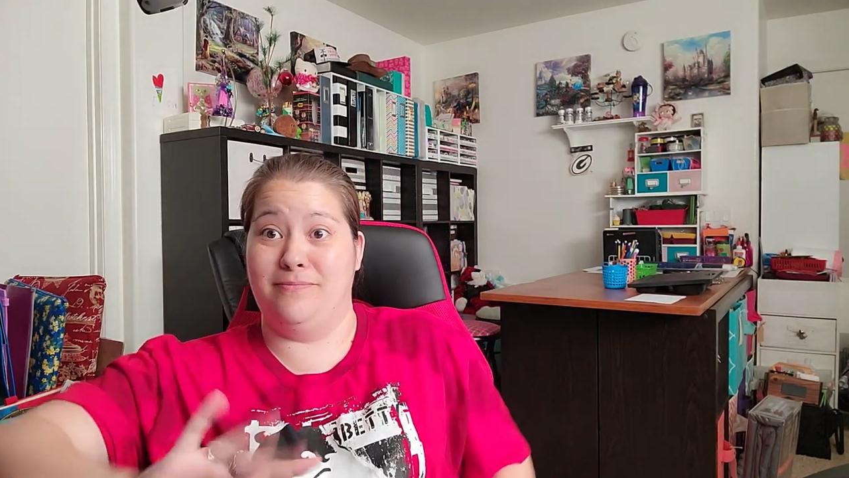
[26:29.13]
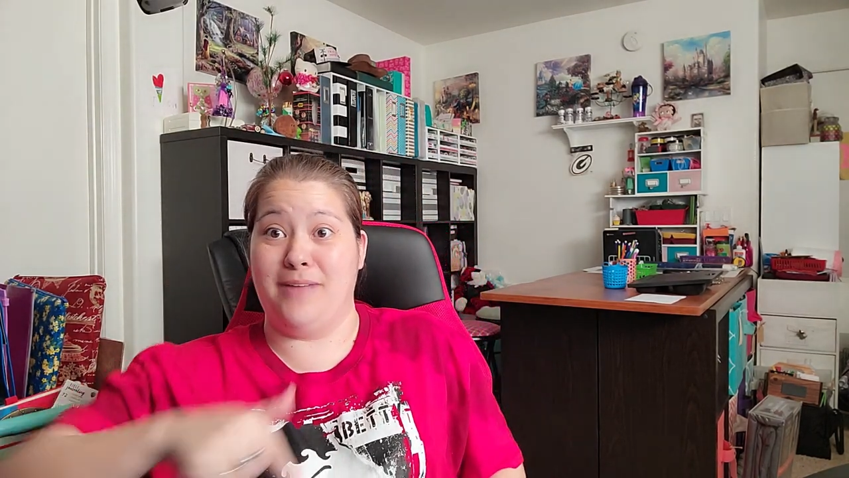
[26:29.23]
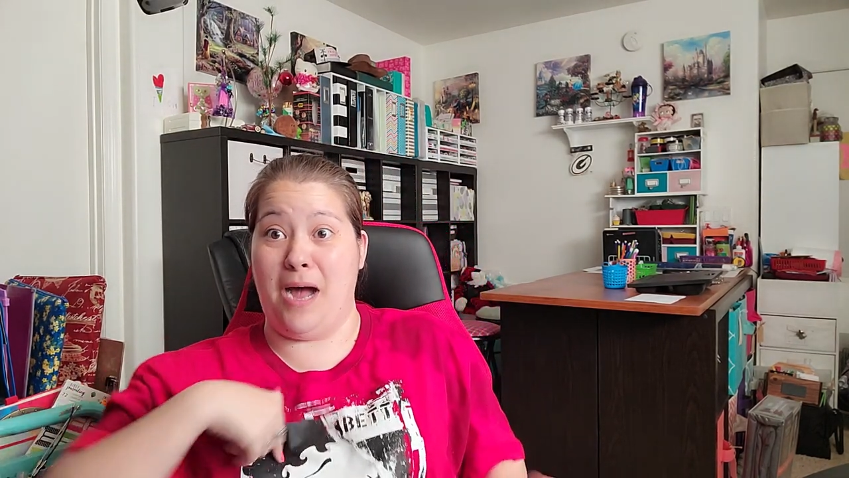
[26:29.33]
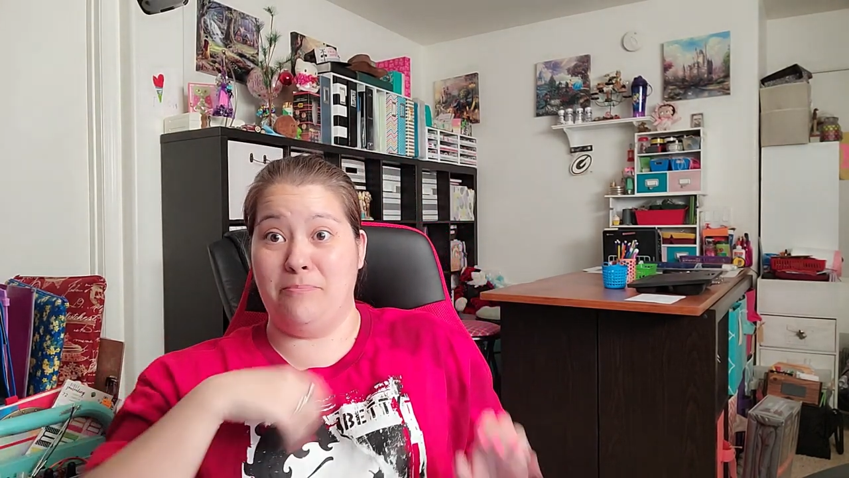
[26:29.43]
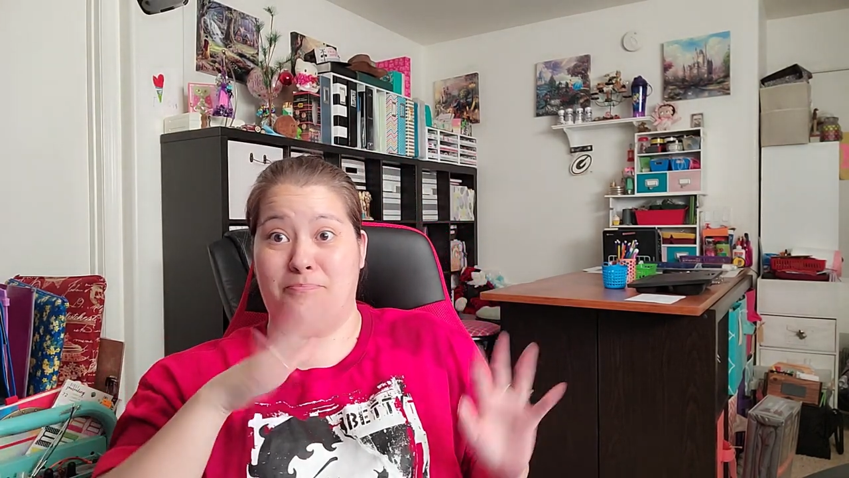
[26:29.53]

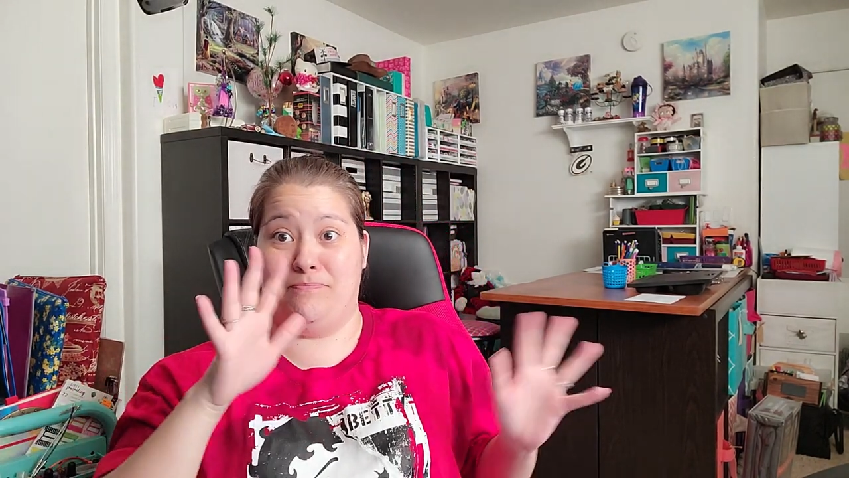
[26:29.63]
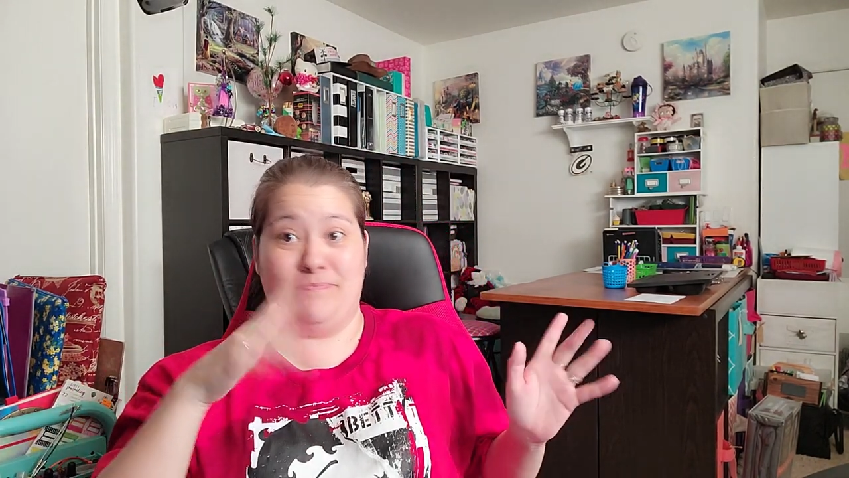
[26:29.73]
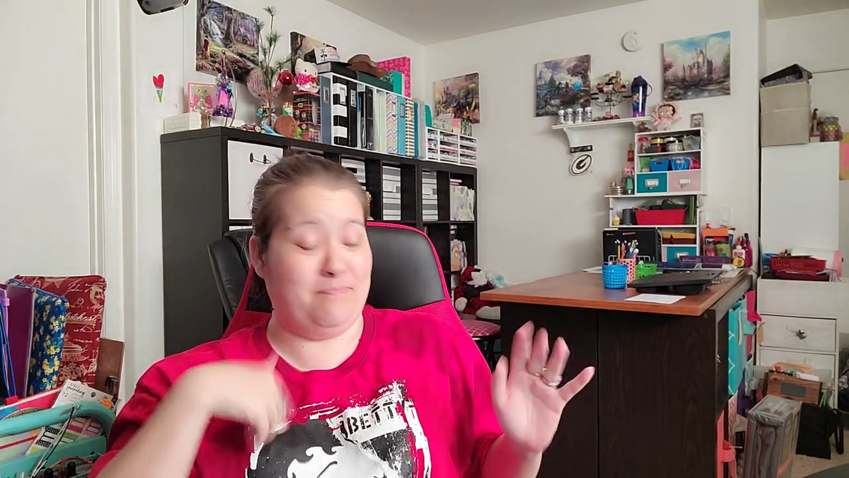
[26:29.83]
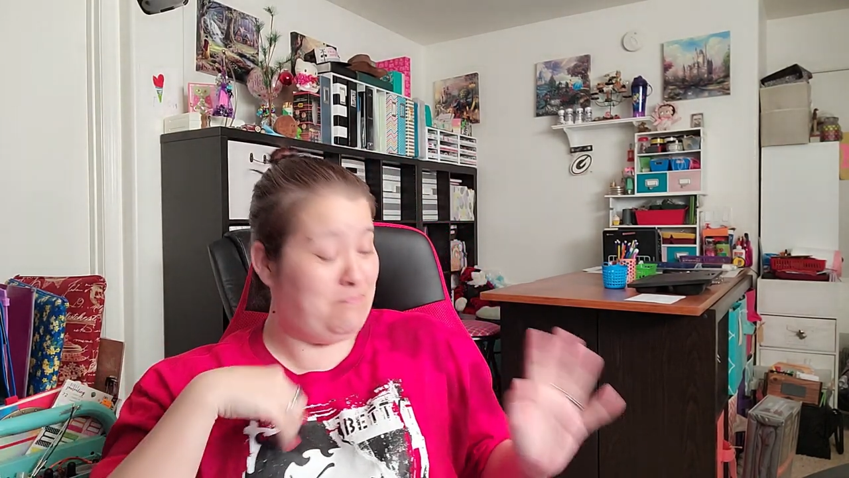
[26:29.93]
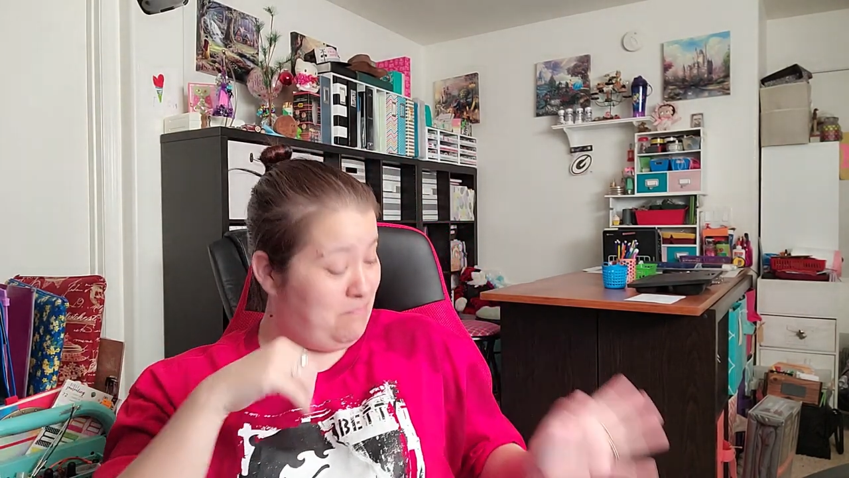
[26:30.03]
I'm
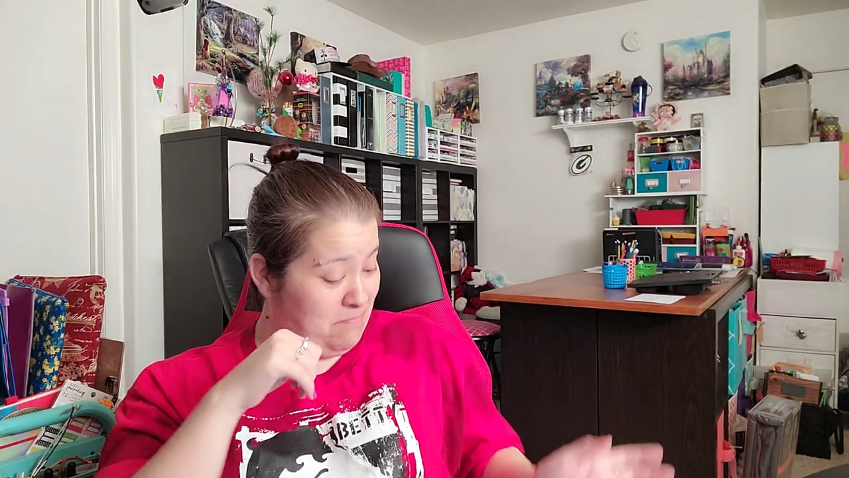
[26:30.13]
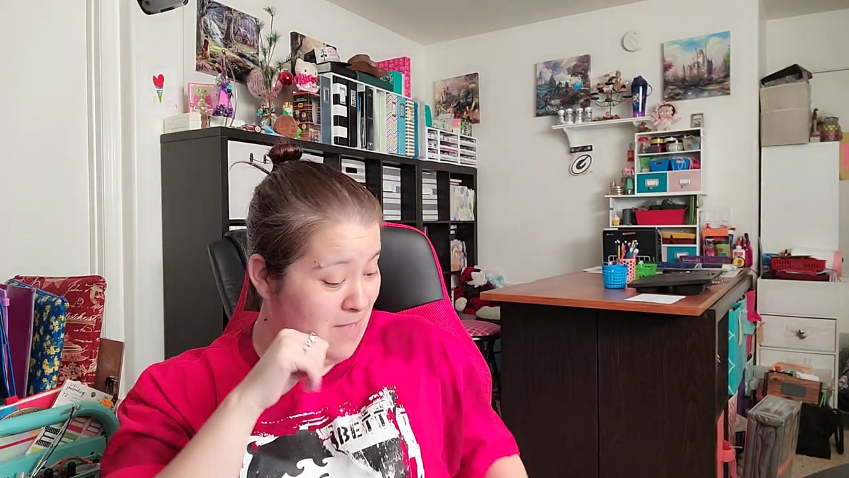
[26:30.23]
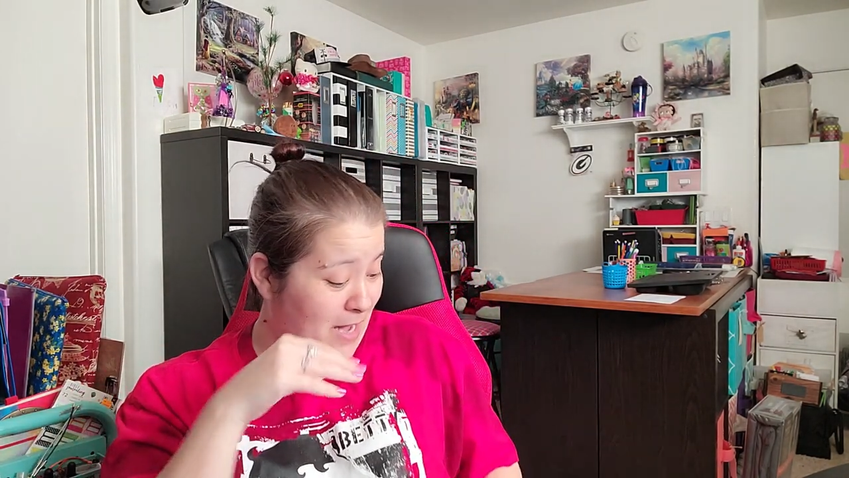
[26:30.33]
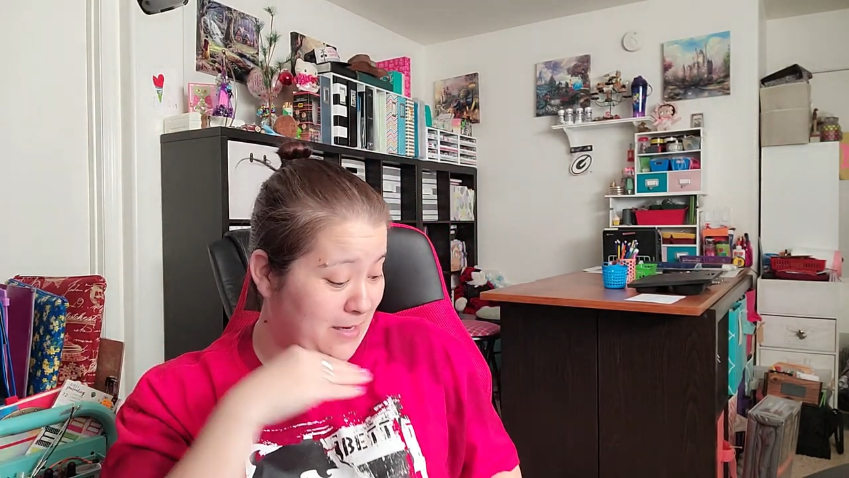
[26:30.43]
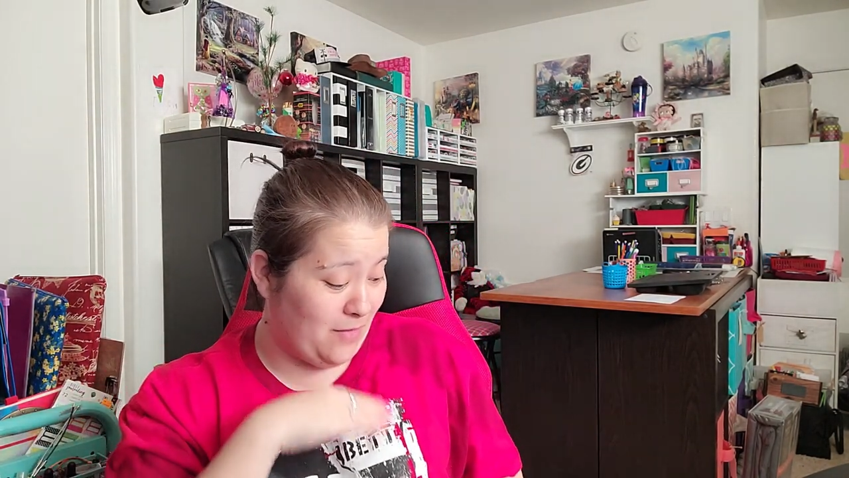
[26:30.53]

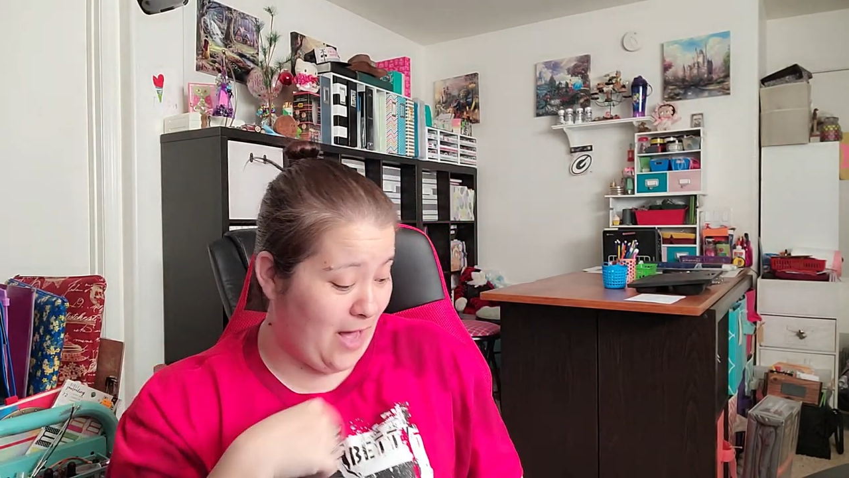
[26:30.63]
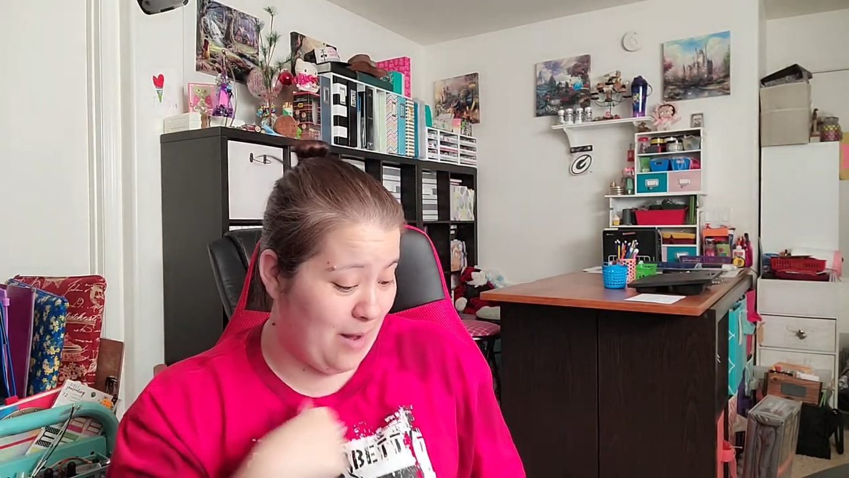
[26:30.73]
not going to lie.